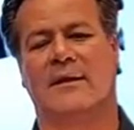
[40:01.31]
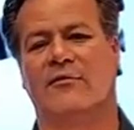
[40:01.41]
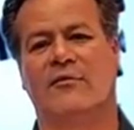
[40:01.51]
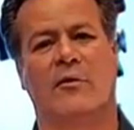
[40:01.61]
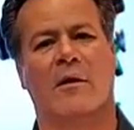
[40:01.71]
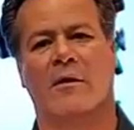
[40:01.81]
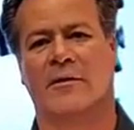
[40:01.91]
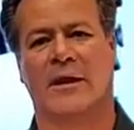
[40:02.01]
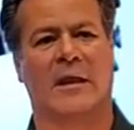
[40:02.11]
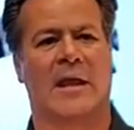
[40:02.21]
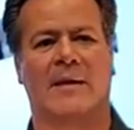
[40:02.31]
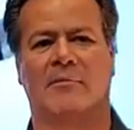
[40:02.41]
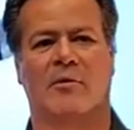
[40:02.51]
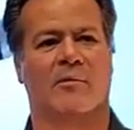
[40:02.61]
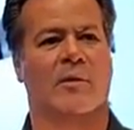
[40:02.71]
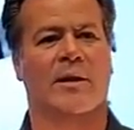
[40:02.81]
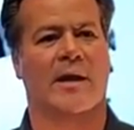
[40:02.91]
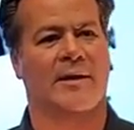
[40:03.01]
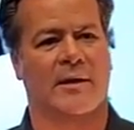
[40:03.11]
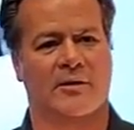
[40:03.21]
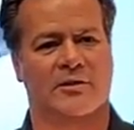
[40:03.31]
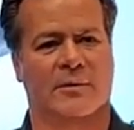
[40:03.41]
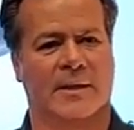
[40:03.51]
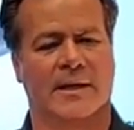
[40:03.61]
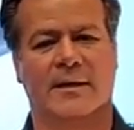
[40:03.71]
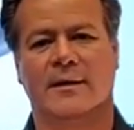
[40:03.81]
a Ferrari and a Lambo, and we're cutting you loose with it.